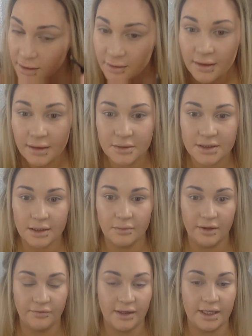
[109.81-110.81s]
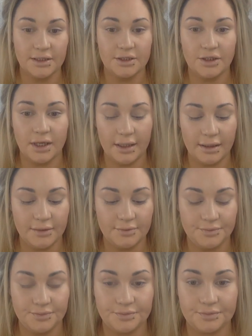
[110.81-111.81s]
And then I'm just going to wait for that to dry.
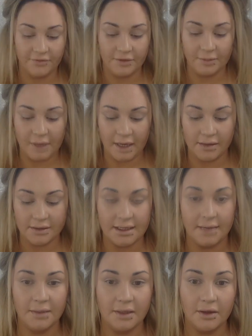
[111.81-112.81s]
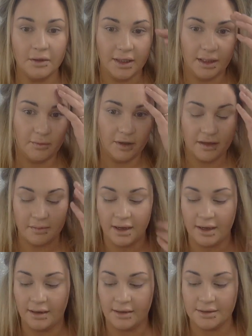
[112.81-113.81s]
Brows, I'm going to go in with
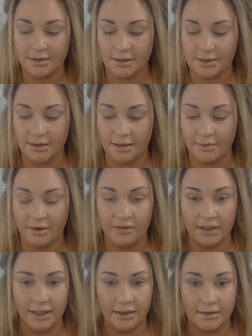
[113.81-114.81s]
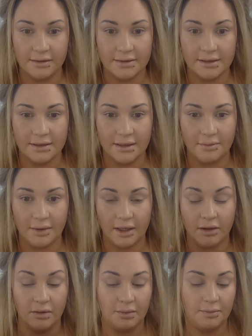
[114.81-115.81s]
my Anastasia Beverly Hills
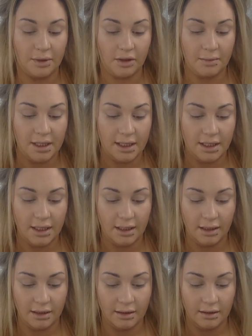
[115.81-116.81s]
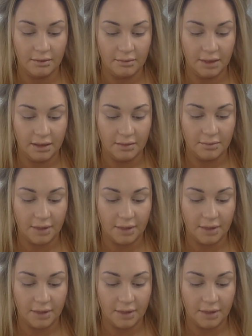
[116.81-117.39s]
Dipbrow pomade in medium